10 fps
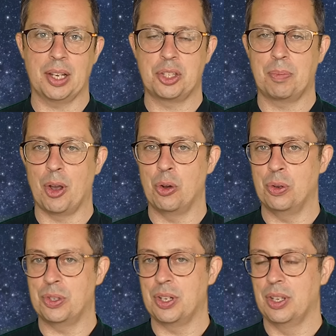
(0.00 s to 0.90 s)

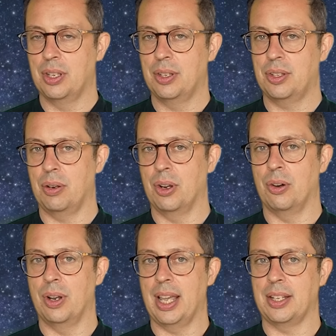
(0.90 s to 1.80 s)
exposed sooner
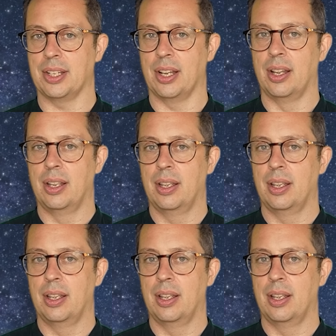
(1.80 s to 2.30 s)
or later.